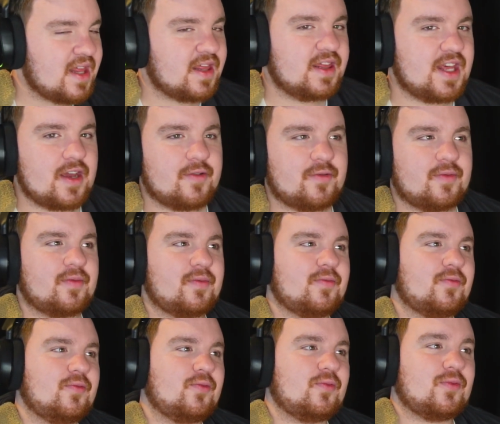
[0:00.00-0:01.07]
they
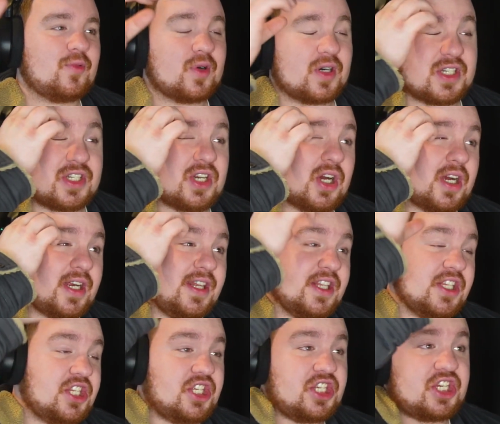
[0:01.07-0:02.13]
were stuck in
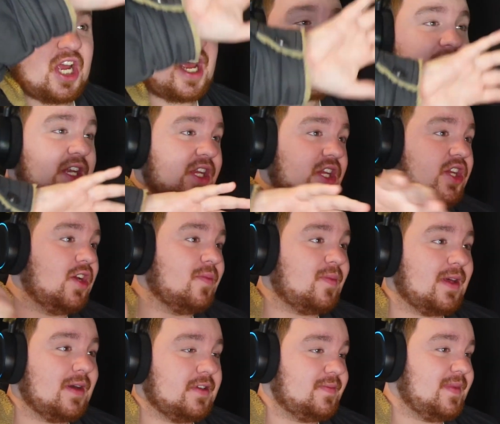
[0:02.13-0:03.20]
this giant cube
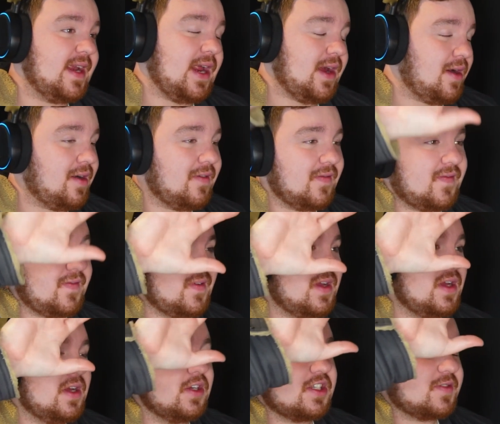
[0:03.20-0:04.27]
that was made out of
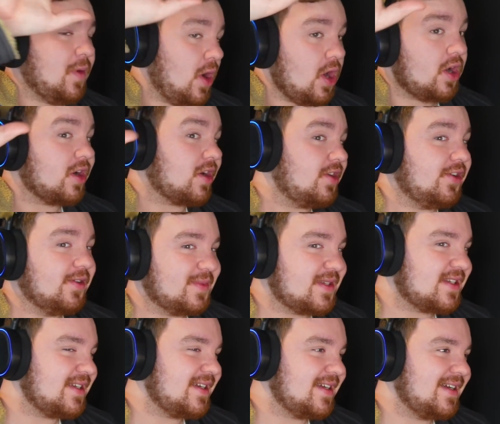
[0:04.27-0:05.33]
smaller
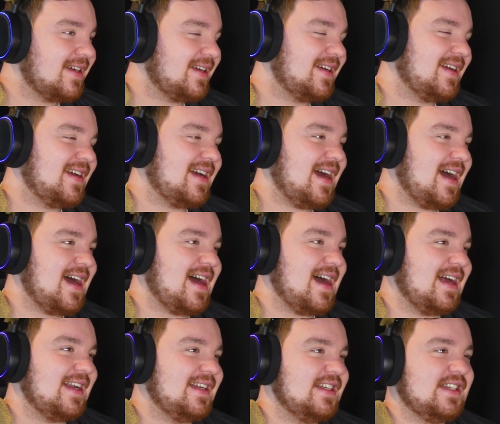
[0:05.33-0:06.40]
cubes,
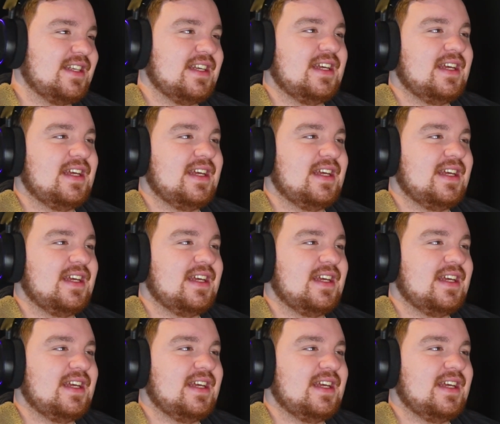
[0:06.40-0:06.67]
and